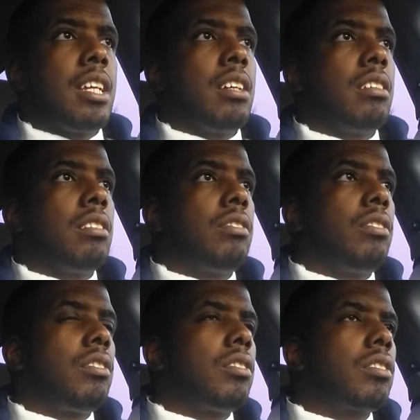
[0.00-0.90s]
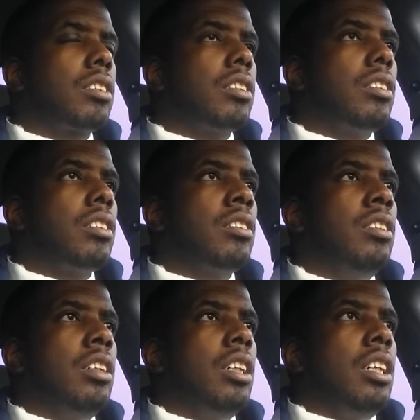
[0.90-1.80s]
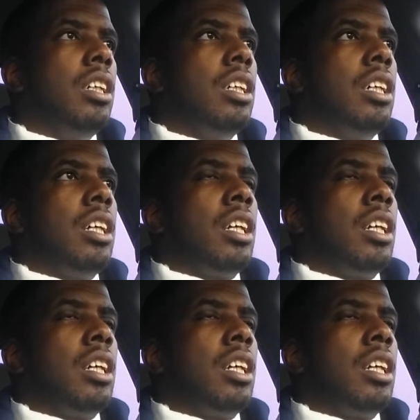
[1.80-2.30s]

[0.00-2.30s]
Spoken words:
[no speech]